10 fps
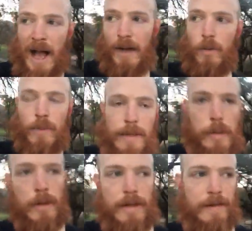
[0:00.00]
I don't really
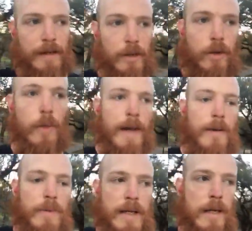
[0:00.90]
learn anything new when
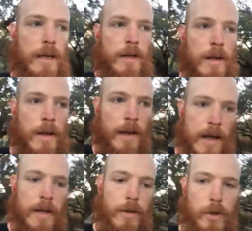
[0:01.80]
I read
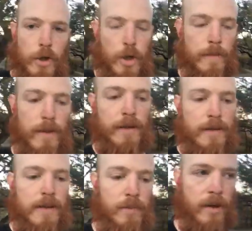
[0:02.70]
nutrition
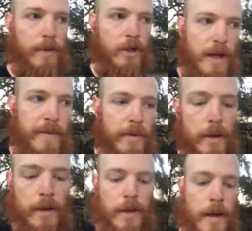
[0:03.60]
books, pretty much
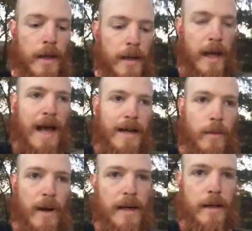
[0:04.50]
ever. I
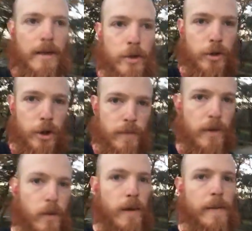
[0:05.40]
could write a nutrition
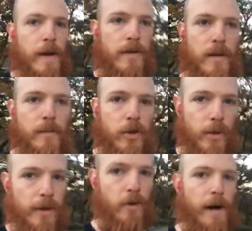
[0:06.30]
book way better than the
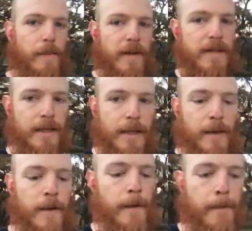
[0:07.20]
majority of crap I see.
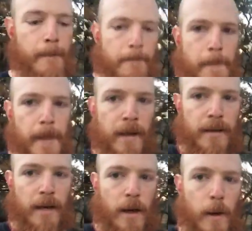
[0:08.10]

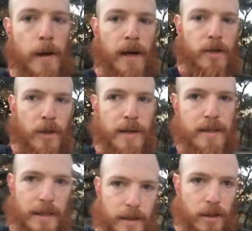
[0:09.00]
So I try to
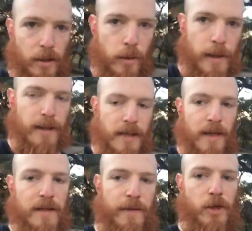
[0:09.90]
stick to
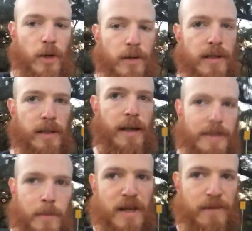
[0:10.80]
scientific journals and
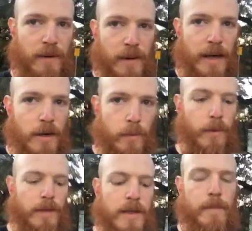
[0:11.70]
things, but even they don't
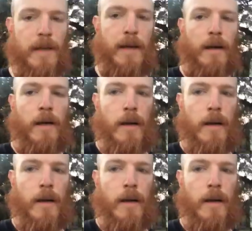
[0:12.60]
really give me